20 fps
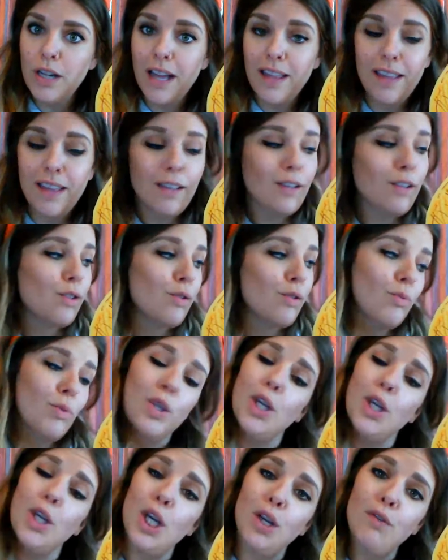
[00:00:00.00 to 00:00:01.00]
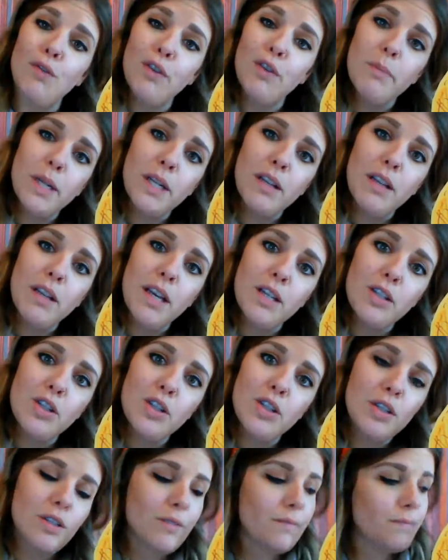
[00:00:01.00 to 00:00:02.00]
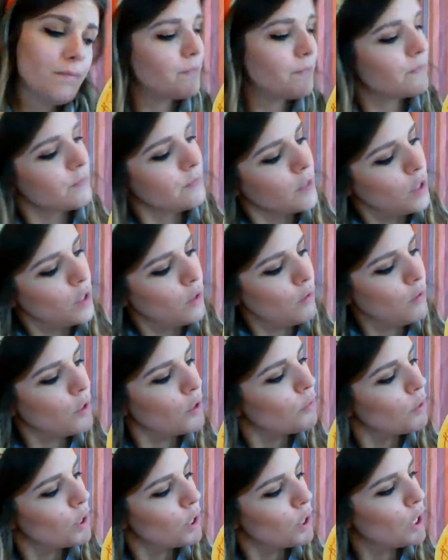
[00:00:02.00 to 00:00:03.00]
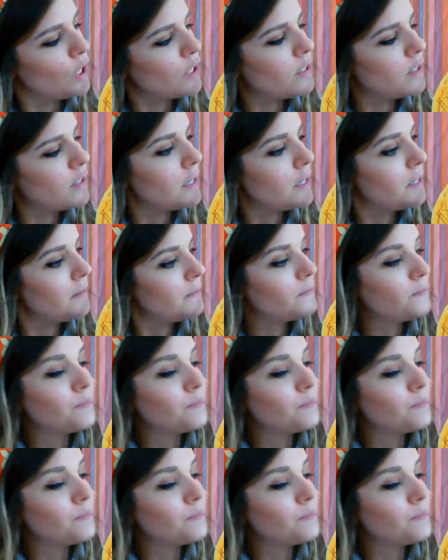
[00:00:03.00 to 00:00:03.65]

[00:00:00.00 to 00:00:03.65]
I think it looks really good for middle-aged. You look really good, son.